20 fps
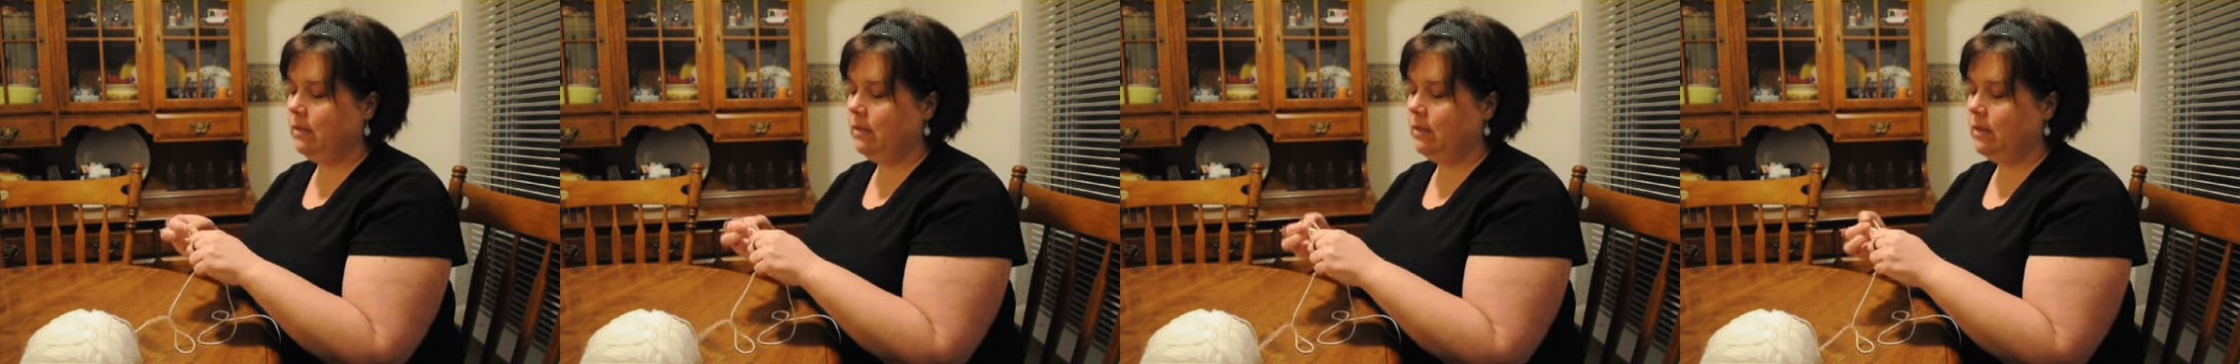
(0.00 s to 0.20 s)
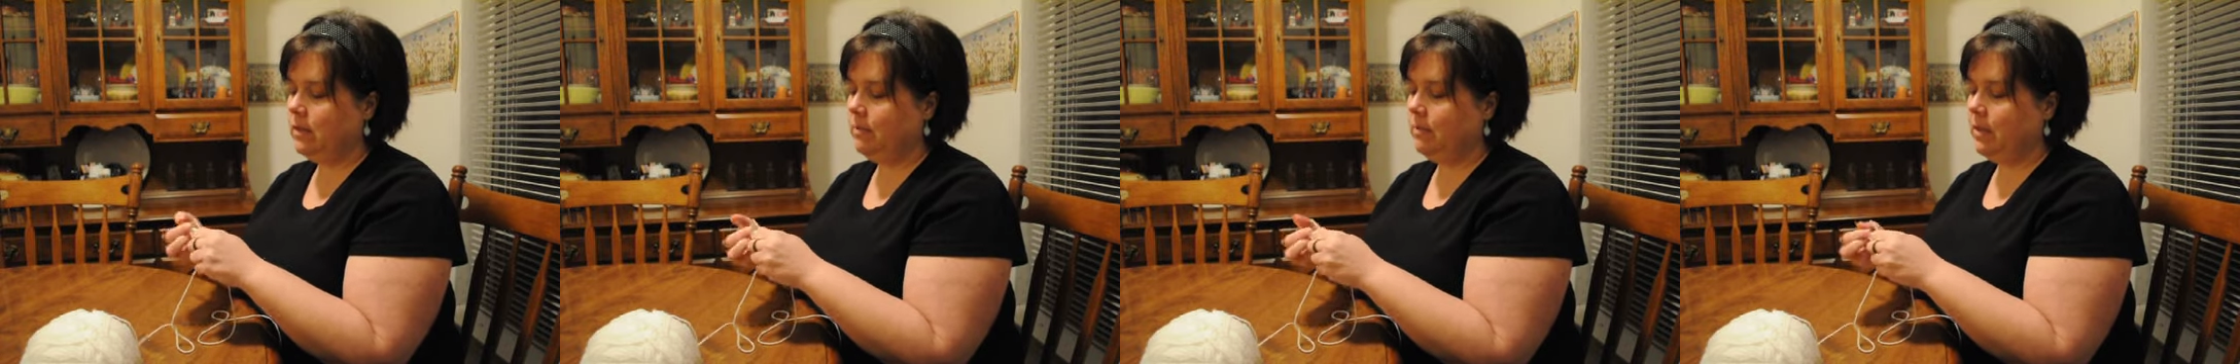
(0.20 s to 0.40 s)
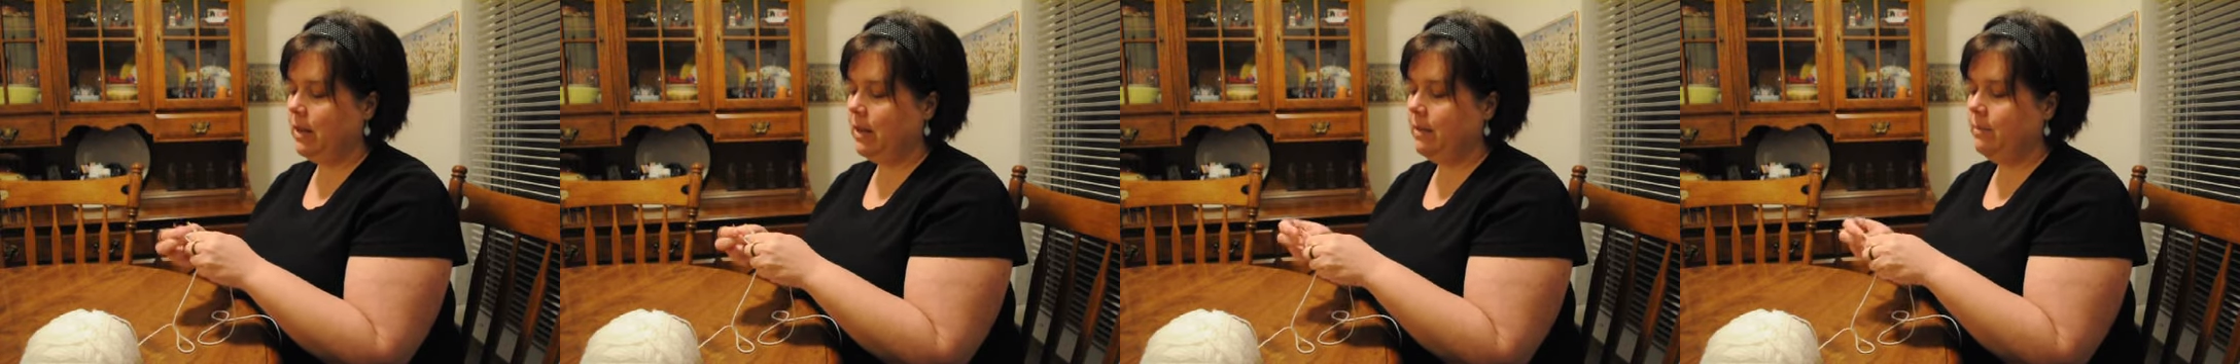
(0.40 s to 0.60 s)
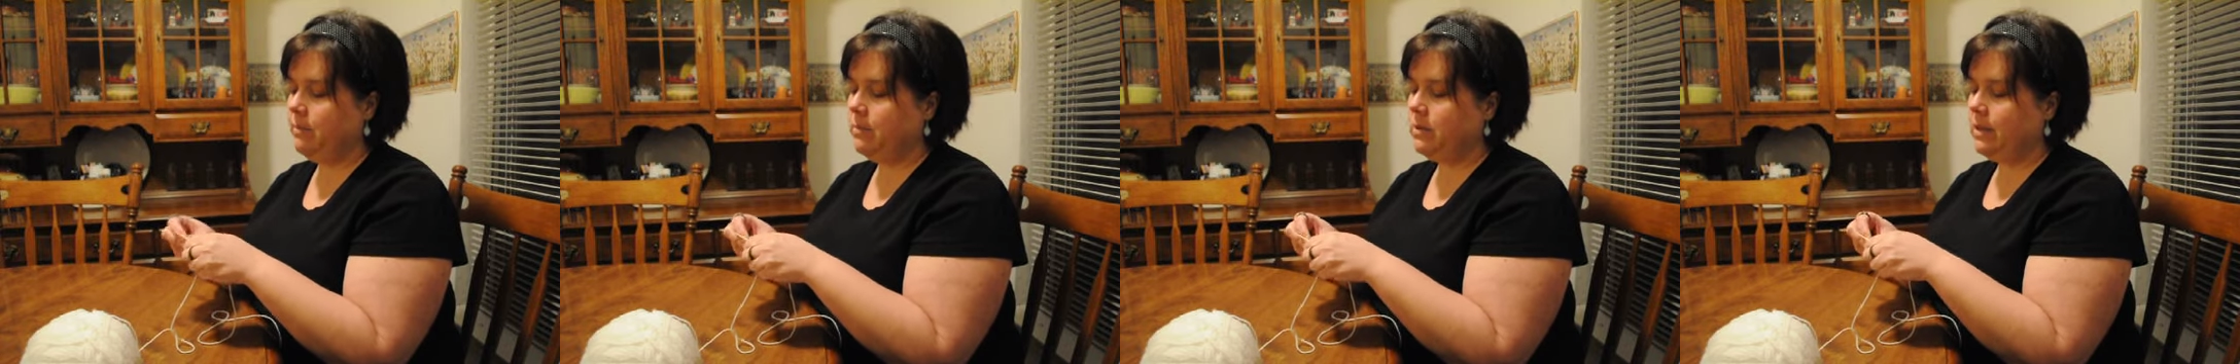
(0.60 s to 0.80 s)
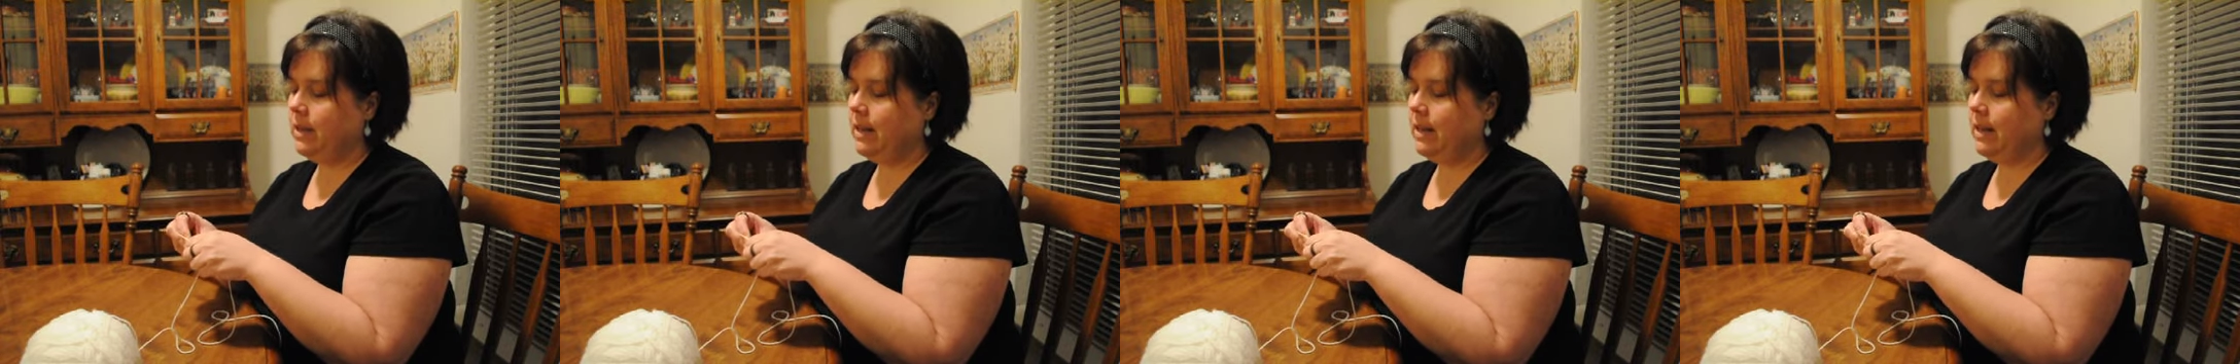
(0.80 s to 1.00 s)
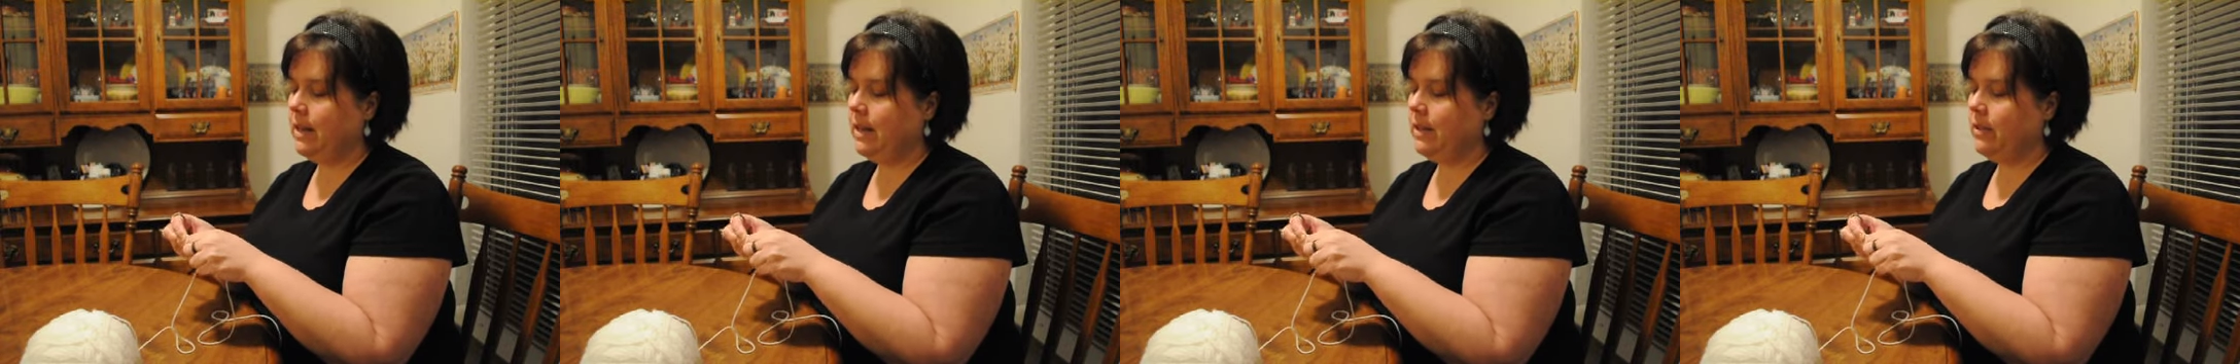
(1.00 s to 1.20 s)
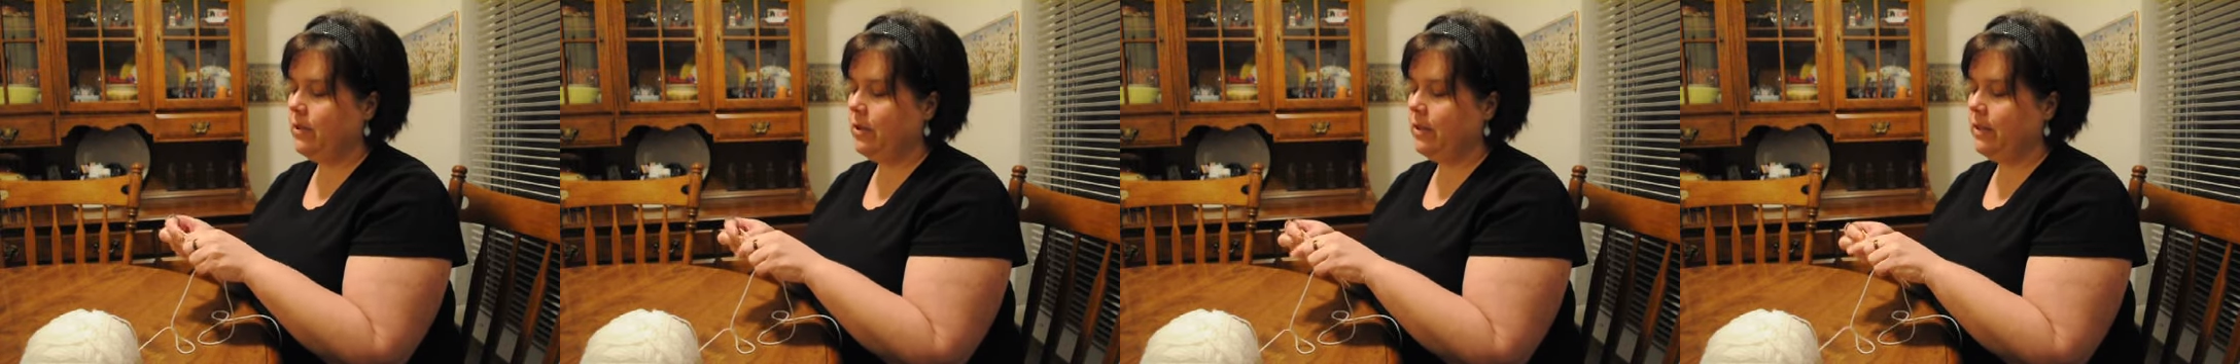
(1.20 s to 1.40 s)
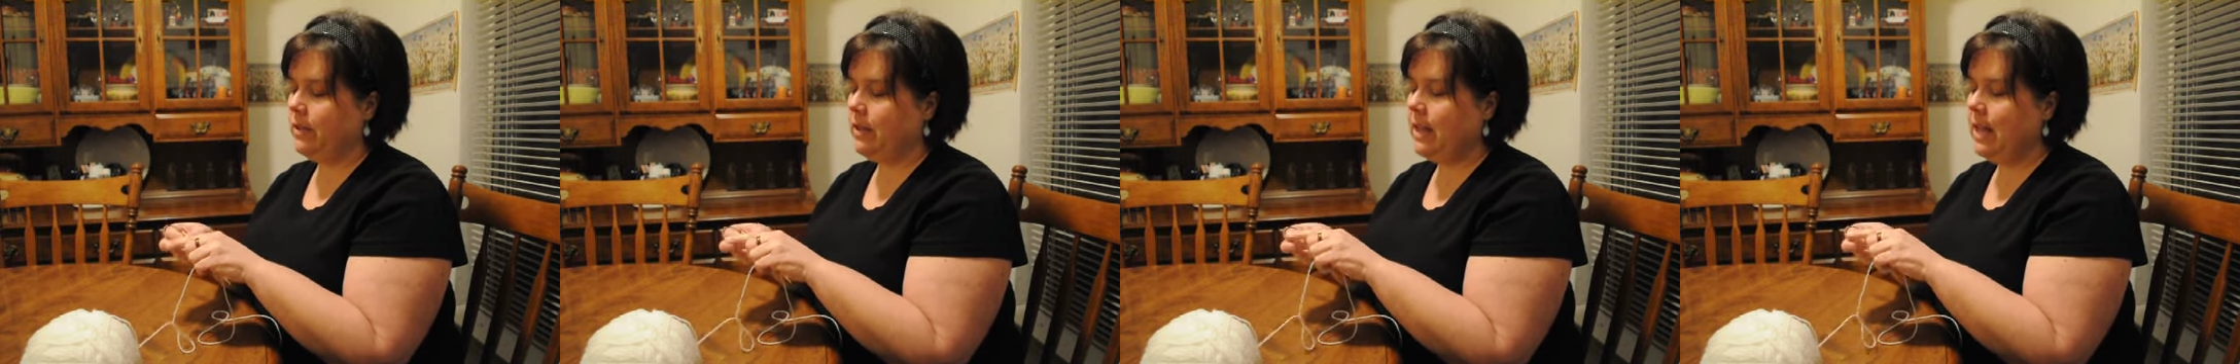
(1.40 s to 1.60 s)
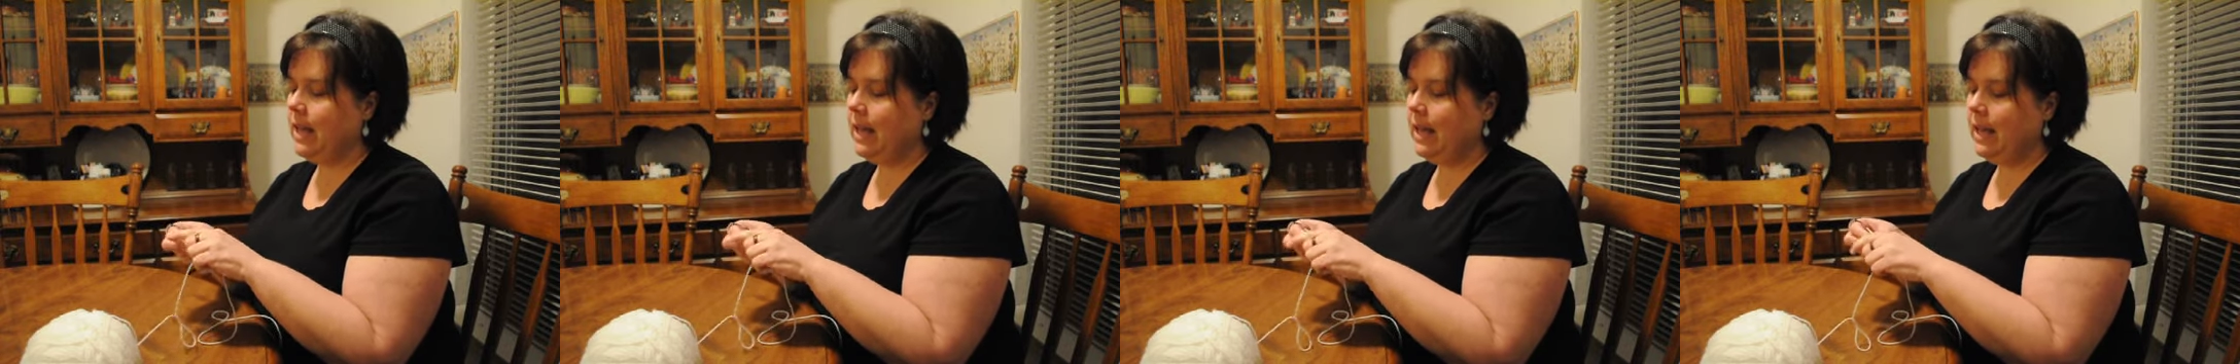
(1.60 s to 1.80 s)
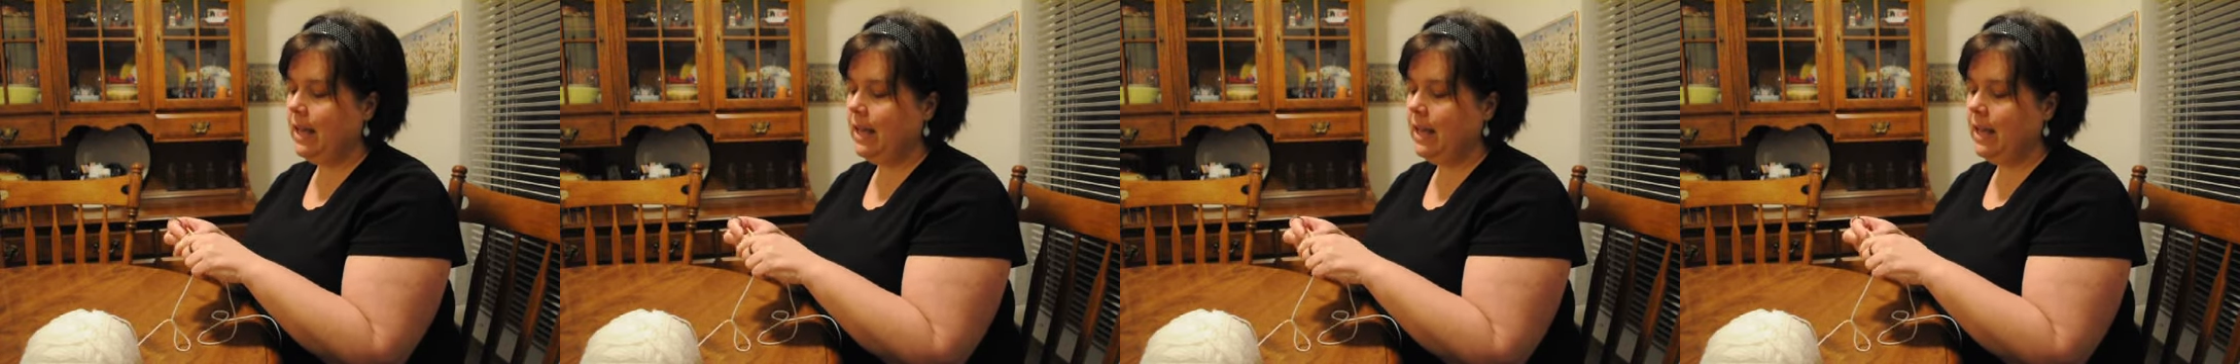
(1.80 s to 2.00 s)
Sometimes I knit during the
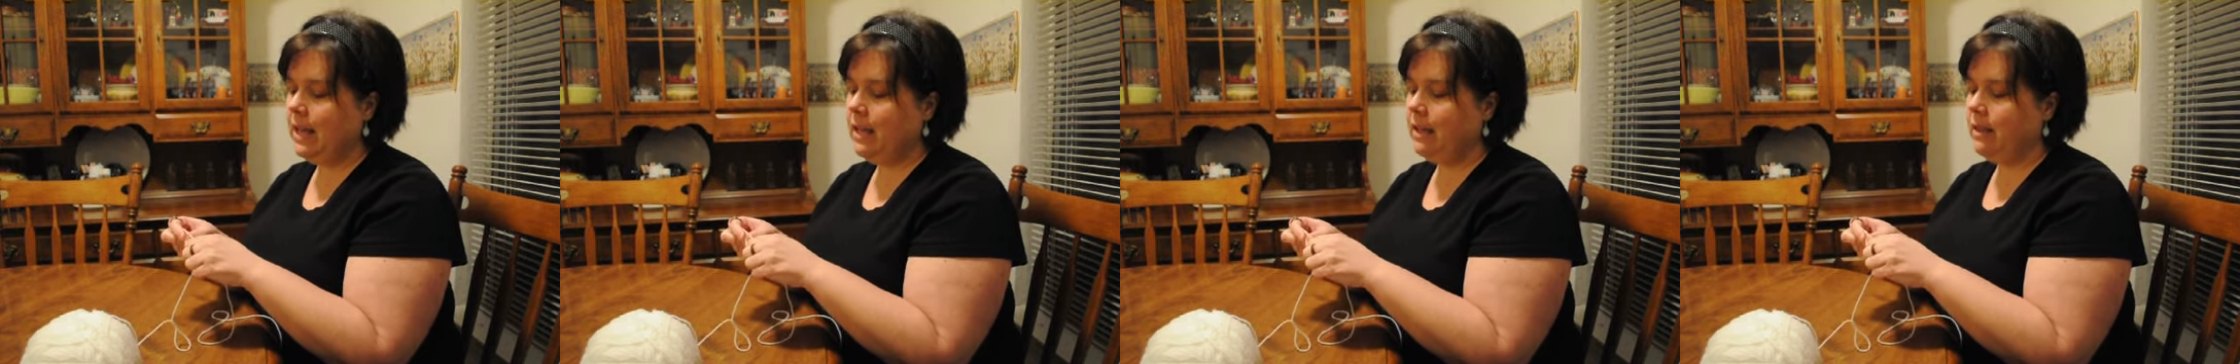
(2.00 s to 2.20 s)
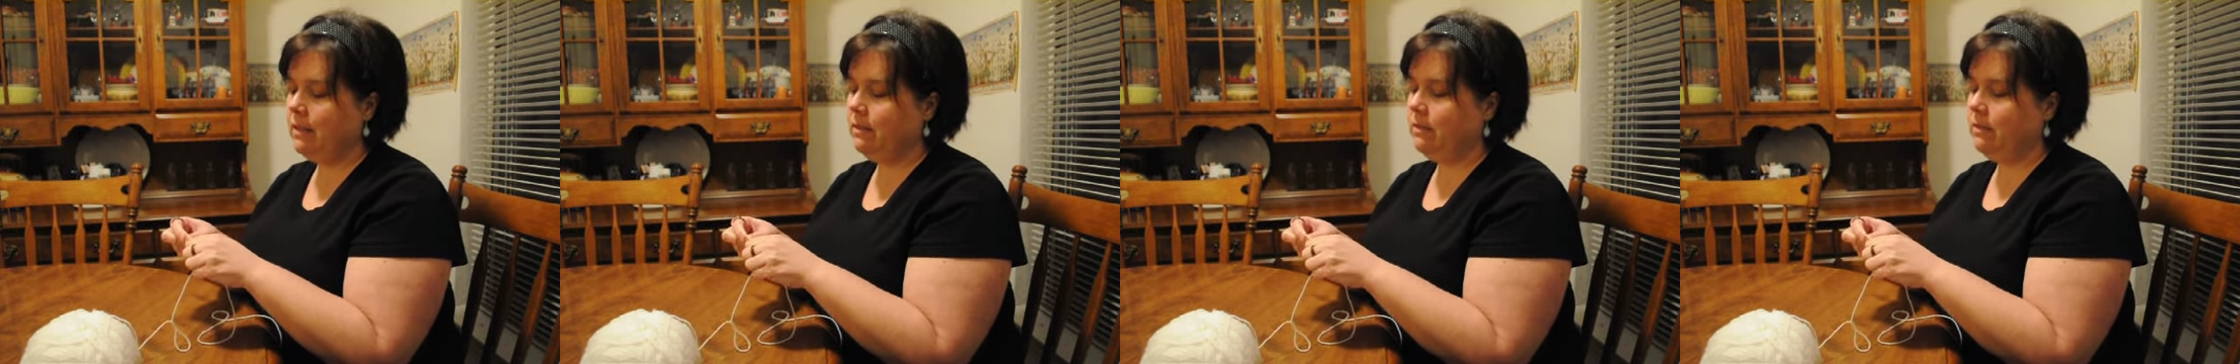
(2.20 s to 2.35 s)
day,